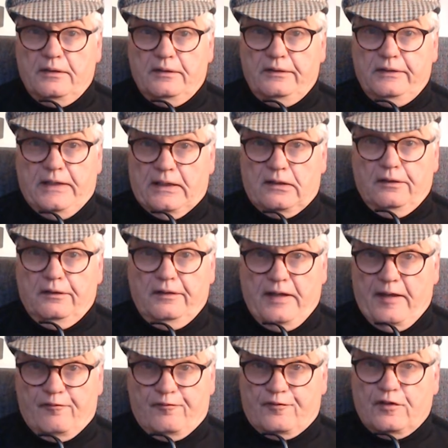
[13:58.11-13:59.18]
little
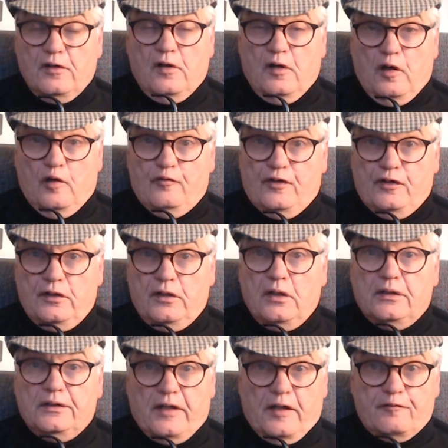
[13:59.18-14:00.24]
left of her
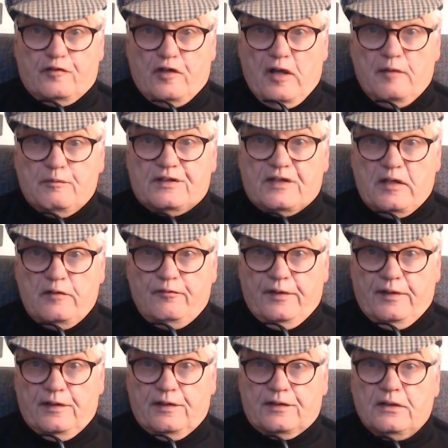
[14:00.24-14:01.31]
lifetime
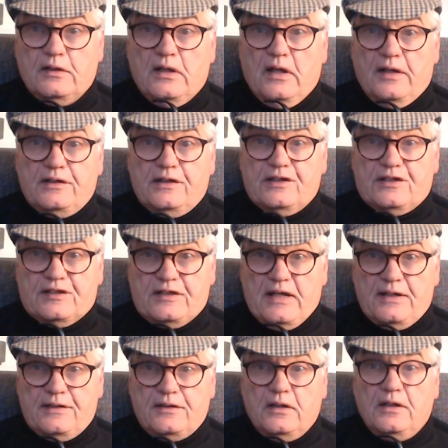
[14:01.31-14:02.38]
savings and
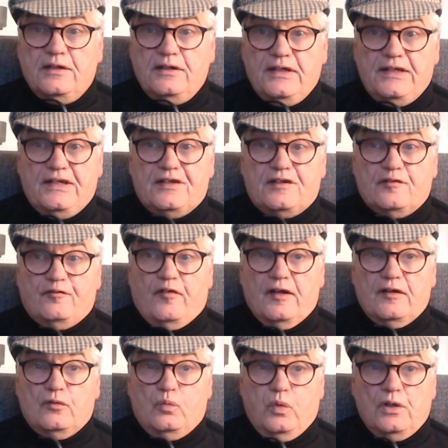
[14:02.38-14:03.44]
instead needed to
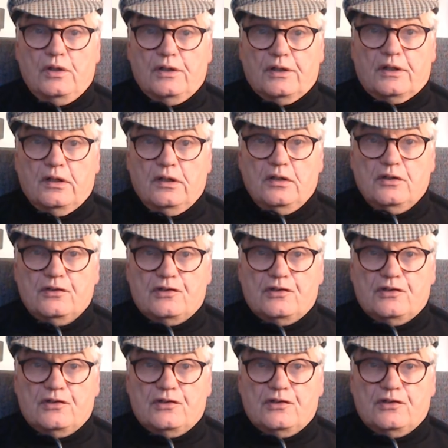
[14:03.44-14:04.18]
find work to